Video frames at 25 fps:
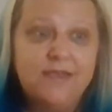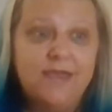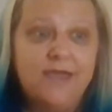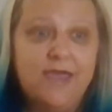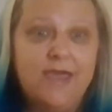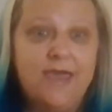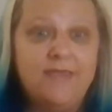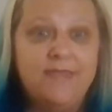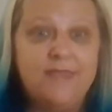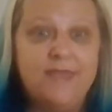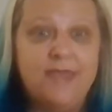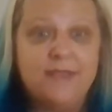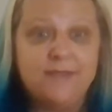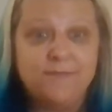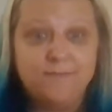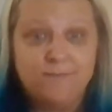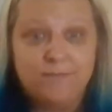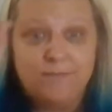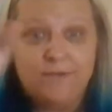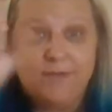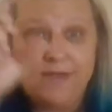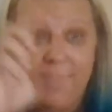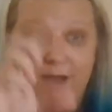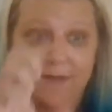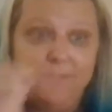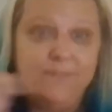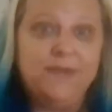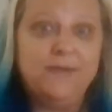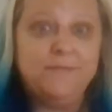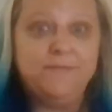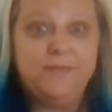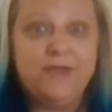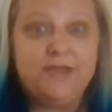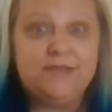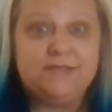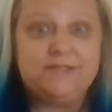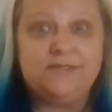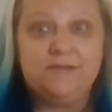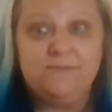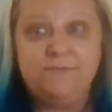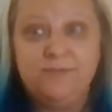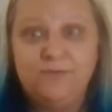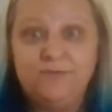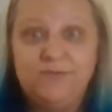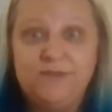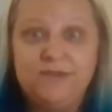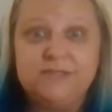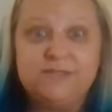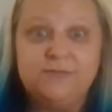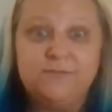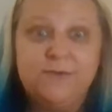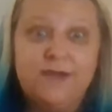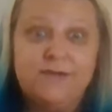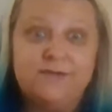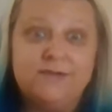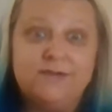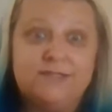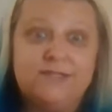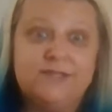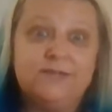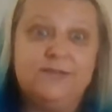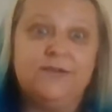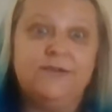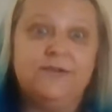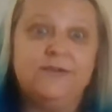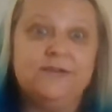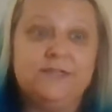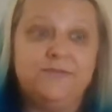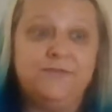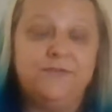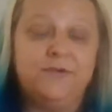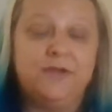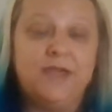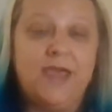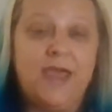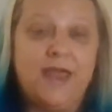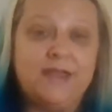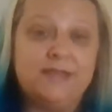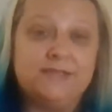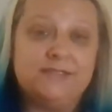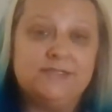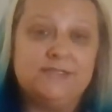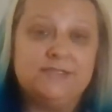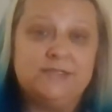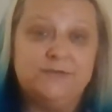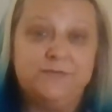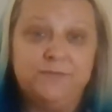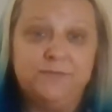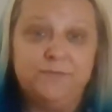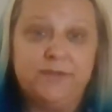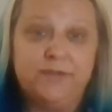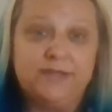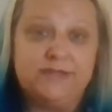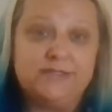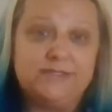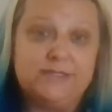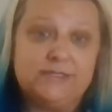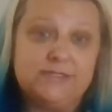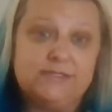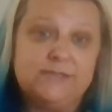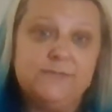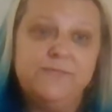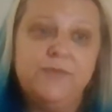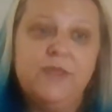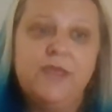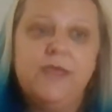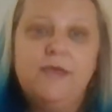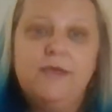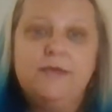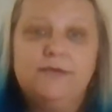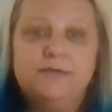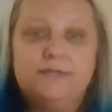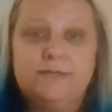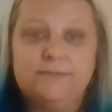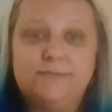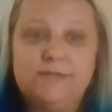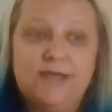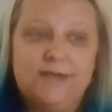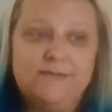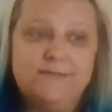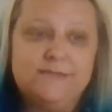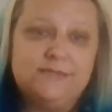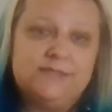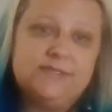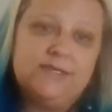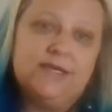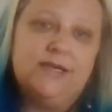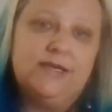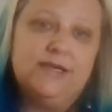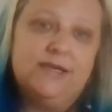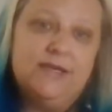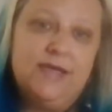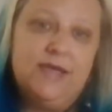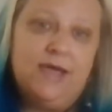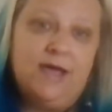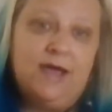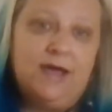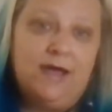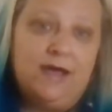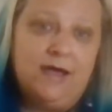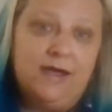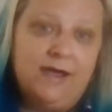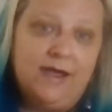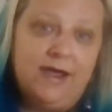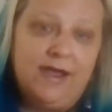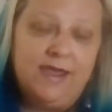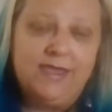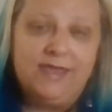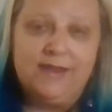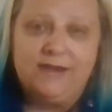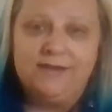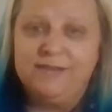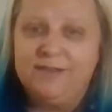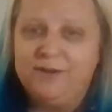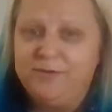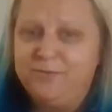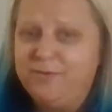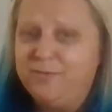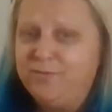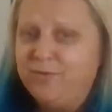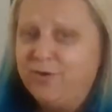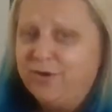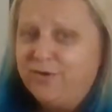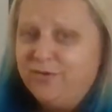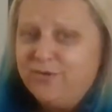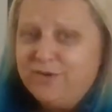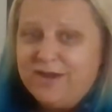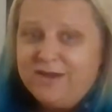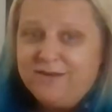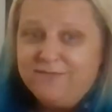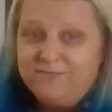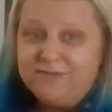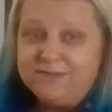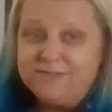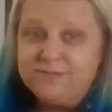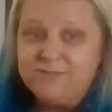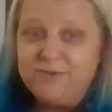and then copy and paste and move things around until they're in different headings in different places. Sometimes I get a little bit more creative this